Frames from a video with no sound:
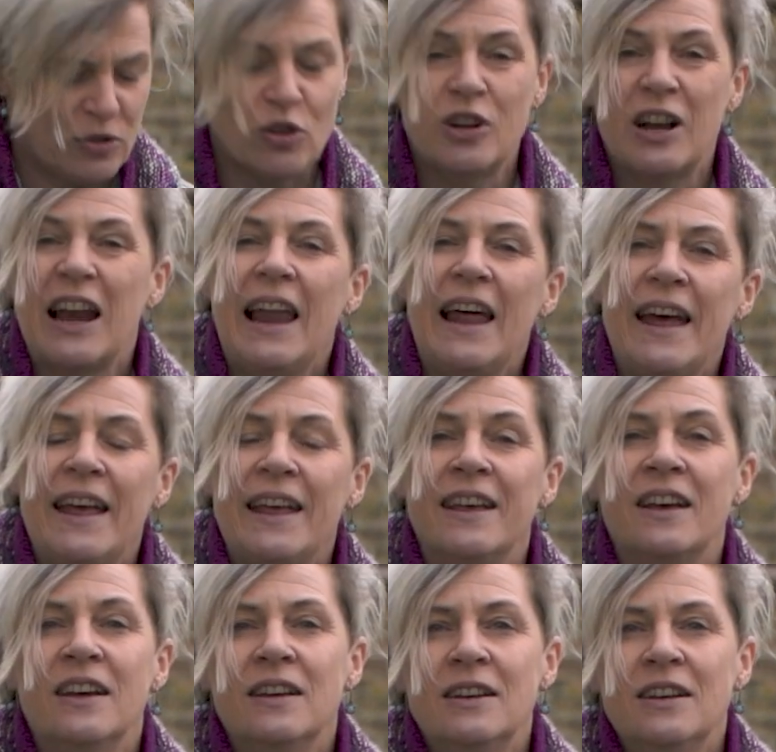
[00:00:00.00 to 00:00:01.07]
your clay
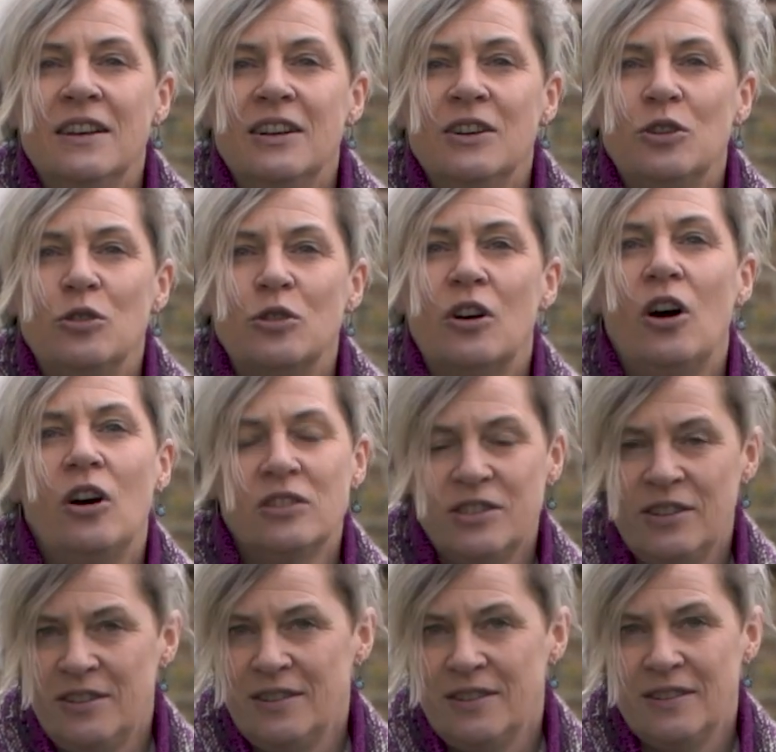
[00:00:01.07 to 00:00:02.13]
or
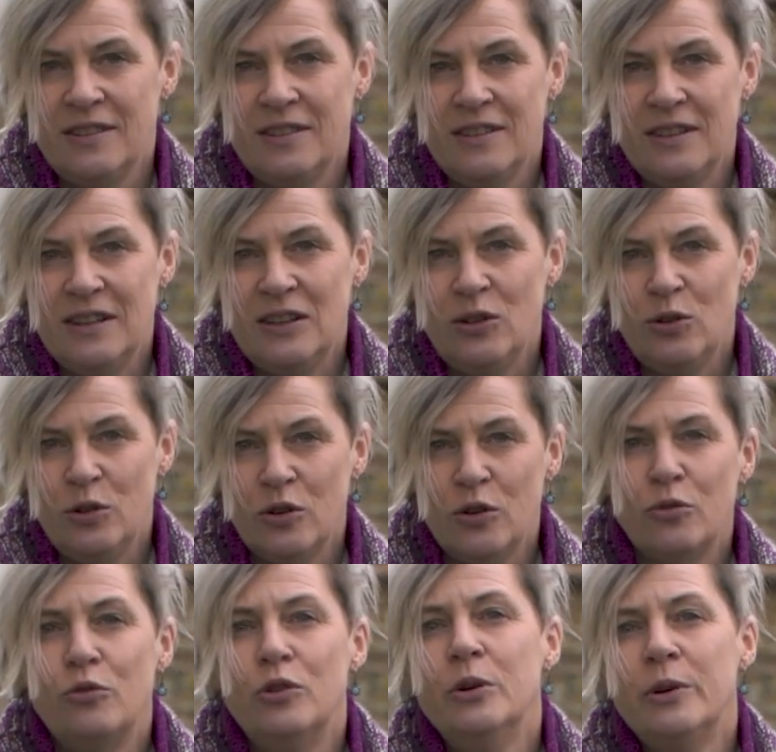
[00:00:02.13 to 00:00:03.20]
cotton or your
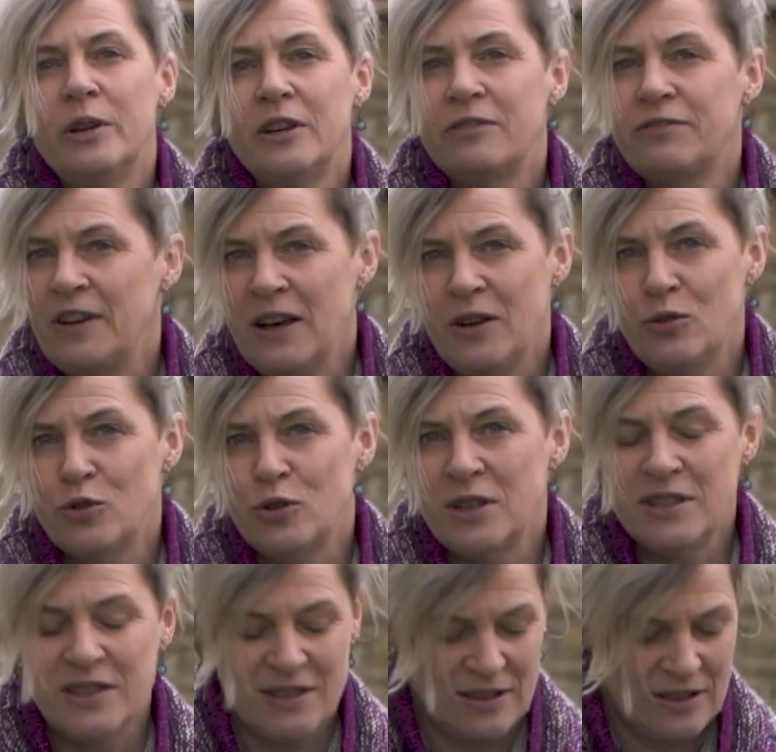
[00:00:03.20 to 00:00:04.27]
ruined
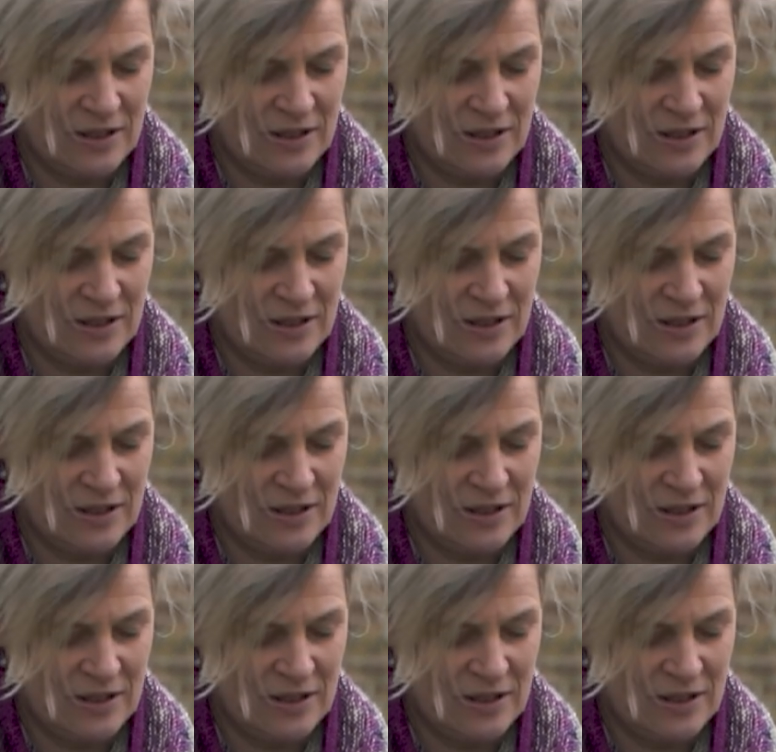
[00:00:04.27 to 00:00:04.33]
foundries.